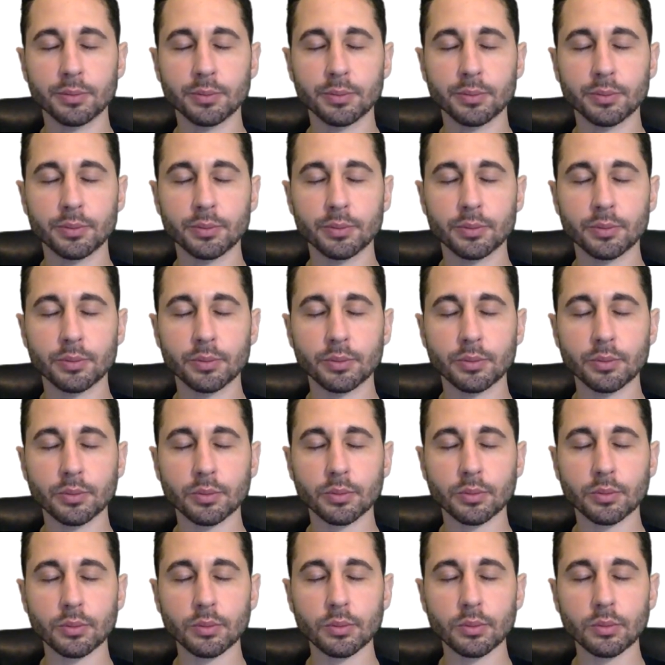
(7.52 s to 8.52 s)

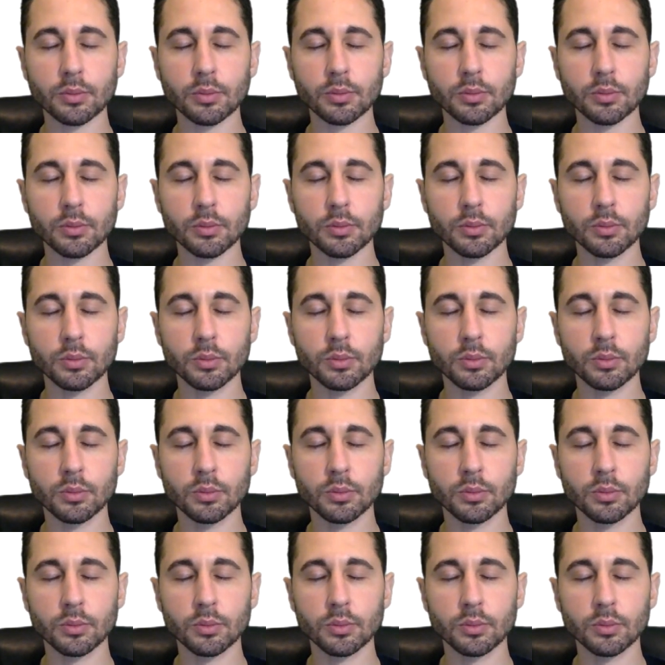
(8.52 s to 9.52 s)

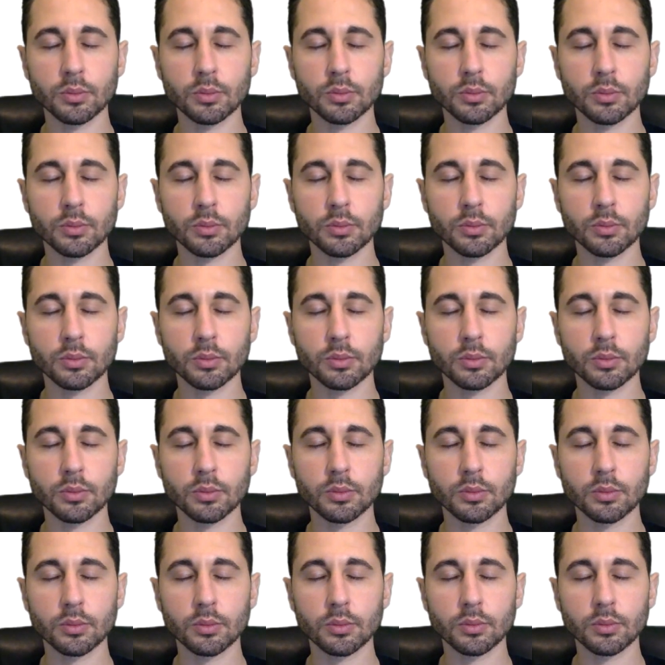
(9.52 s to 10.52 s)

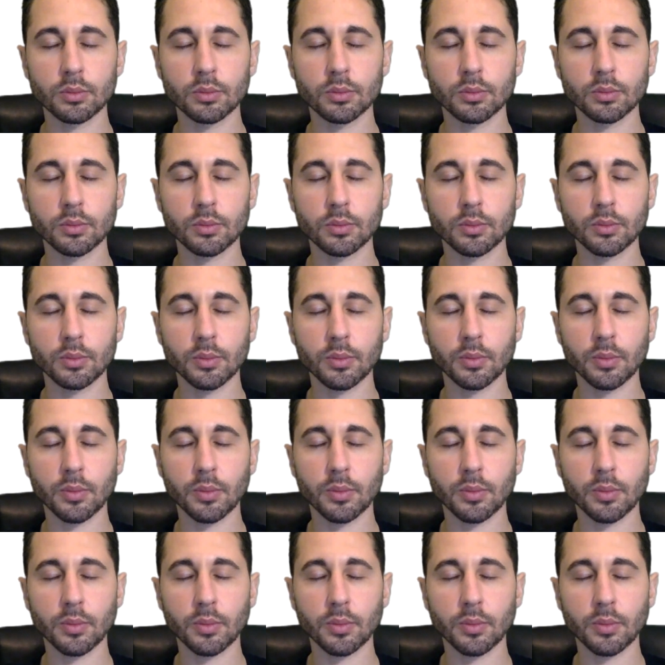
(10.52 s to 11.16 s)
(silence)